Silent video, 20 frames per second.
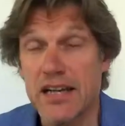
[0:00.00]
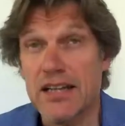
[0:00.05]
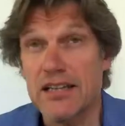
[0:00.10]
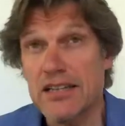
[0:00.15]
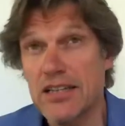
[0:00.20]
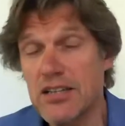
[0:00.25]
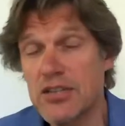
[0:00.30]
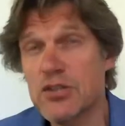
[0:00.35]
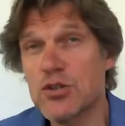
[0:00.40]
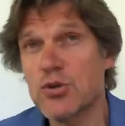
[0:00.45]
I
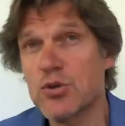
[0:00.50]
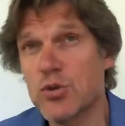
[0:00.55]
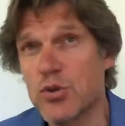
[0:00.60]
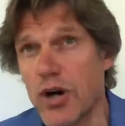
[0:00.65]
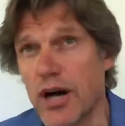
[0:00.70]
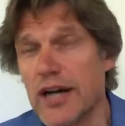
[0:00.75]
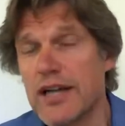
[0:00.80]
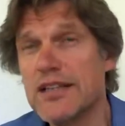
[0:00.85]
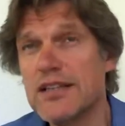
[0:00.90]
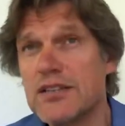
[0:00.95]
think you're
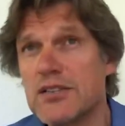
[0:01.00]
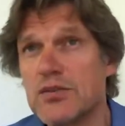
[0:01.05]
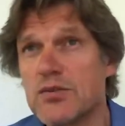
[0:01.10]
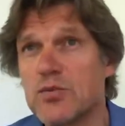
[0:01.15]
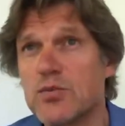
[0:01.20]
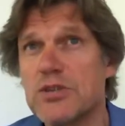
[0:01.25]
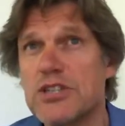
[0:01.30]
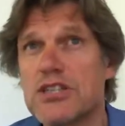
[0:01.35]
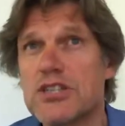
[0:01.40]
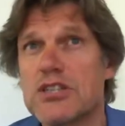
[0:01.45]
right,
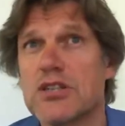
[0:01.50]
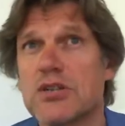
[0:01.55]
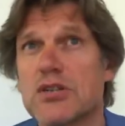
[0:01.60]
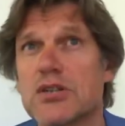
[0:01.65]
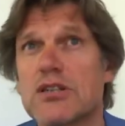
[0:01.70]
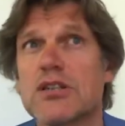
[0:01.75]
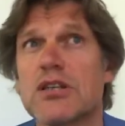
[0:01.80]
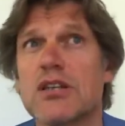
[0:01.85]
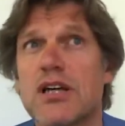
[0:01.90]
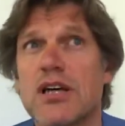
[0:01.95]
we
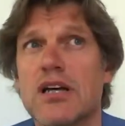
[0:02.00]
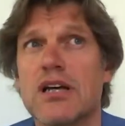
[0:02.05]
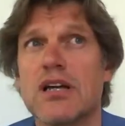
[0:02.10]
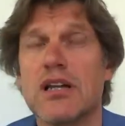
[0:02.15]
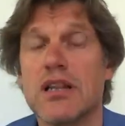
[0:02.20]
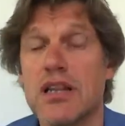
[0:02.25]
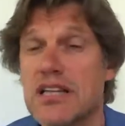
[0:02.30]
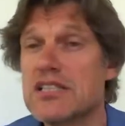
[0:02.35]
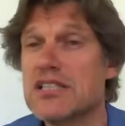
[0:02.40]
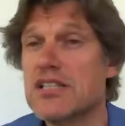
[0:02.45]
should
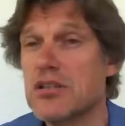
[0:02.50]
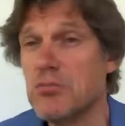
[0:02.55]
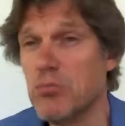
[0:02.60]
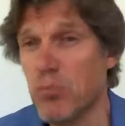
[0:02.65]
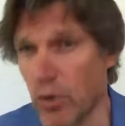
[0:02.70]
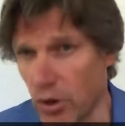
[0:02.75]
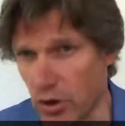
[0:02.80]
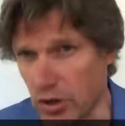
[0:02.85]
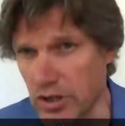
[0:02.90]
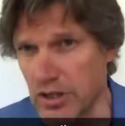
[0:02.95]
listen
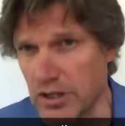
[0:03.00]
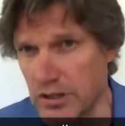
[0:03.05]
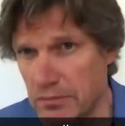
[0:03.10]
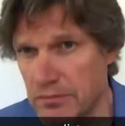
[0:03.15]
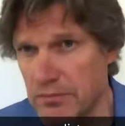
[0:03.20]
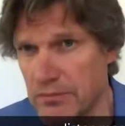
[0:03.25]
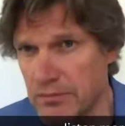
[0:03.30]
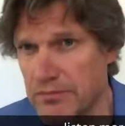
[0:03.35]
more.